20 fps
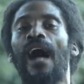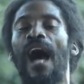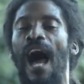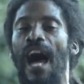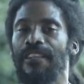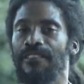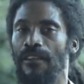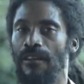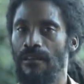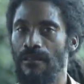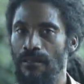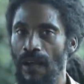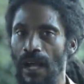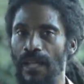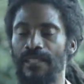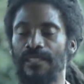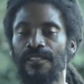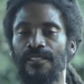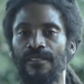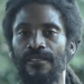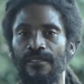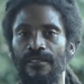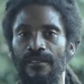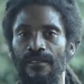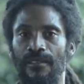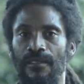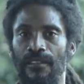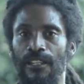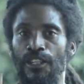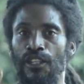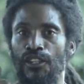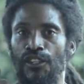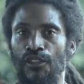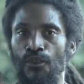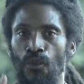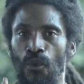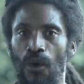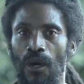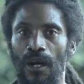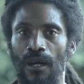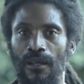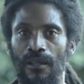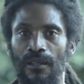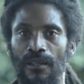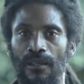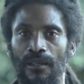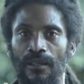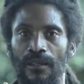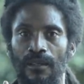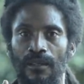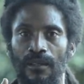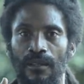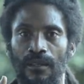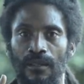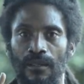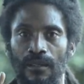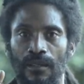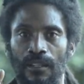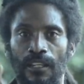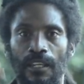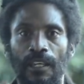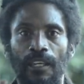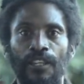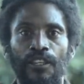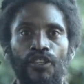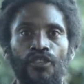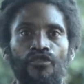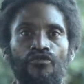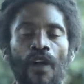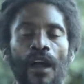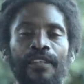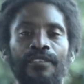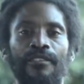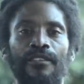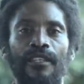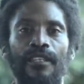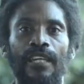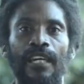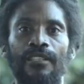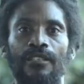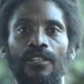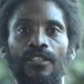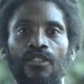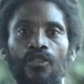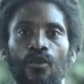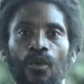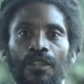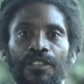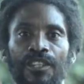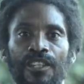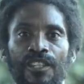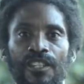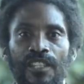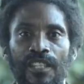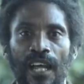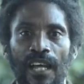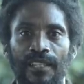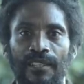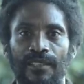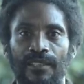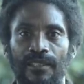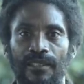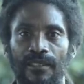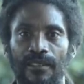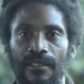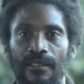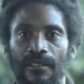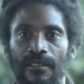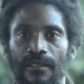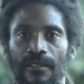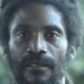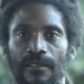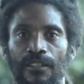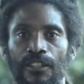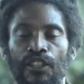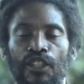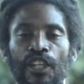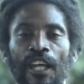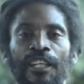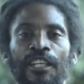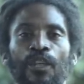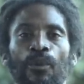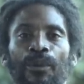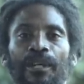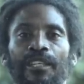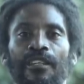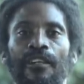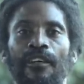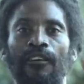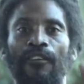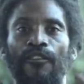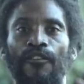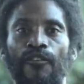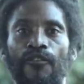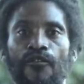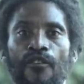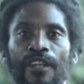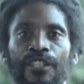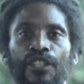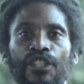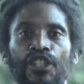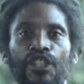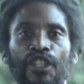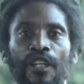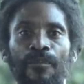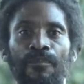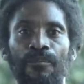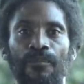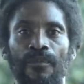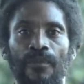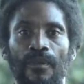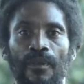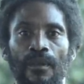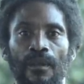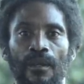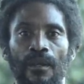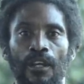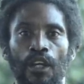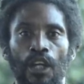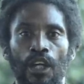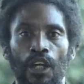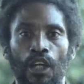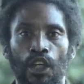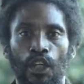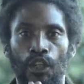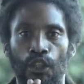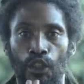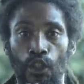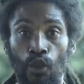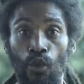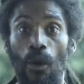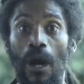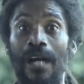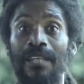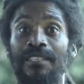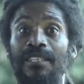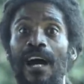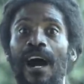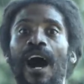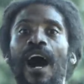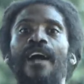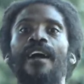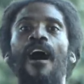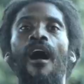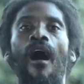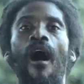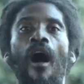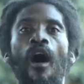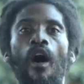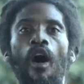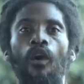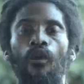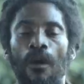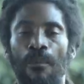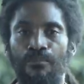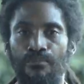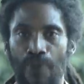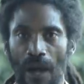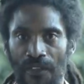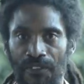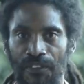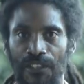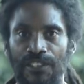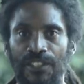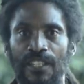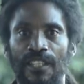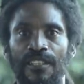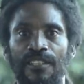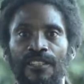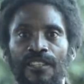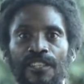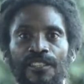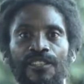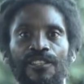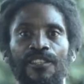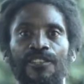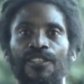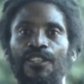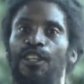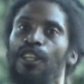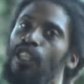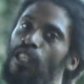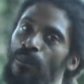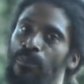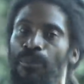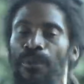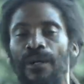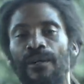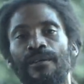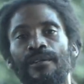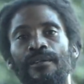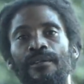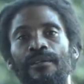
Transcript: And Christ, Yeshua, is trying to get us to understand genuine friendship. You and I are our brother's sister's keeper.